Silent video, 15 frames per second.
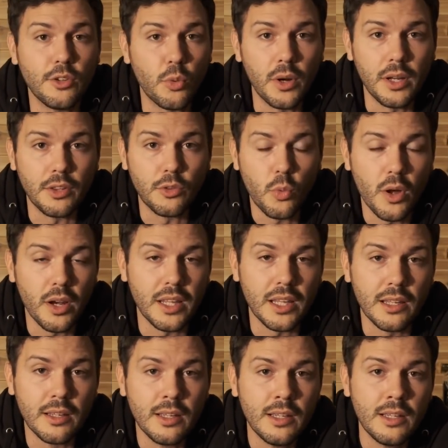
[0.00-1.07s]

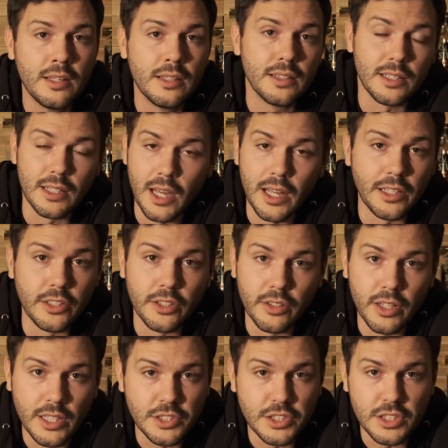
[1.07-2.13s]
2020, the 9-year age